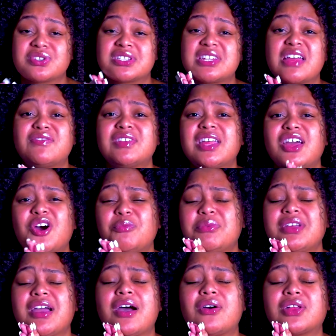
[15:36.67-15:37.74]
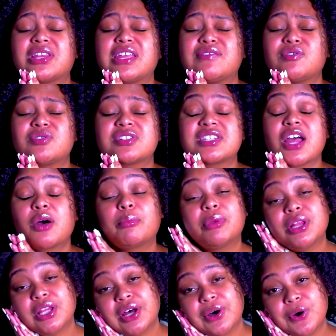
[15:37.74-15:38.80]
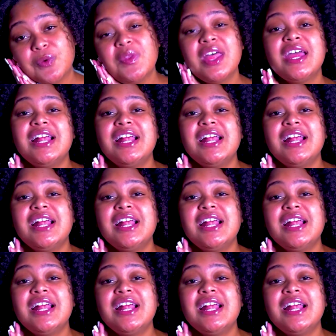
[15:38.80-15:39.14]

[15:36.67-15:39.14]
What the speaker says: definitely help me out and leave those down below.